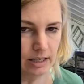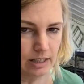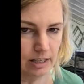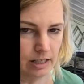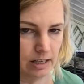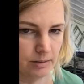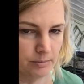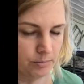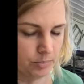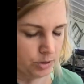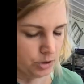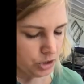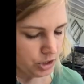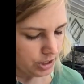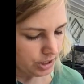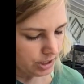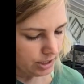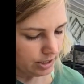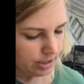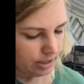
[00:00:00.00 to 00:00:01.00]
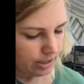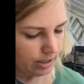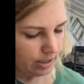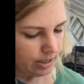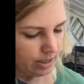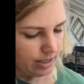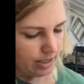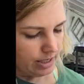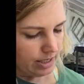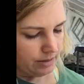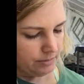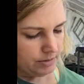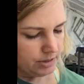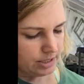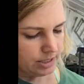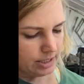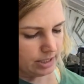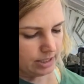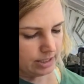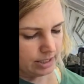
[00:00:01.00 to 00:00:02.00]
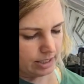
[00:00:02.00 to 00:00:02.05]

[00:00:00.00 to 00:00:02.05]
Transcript: and I'm pushing it in there. I'm just gonna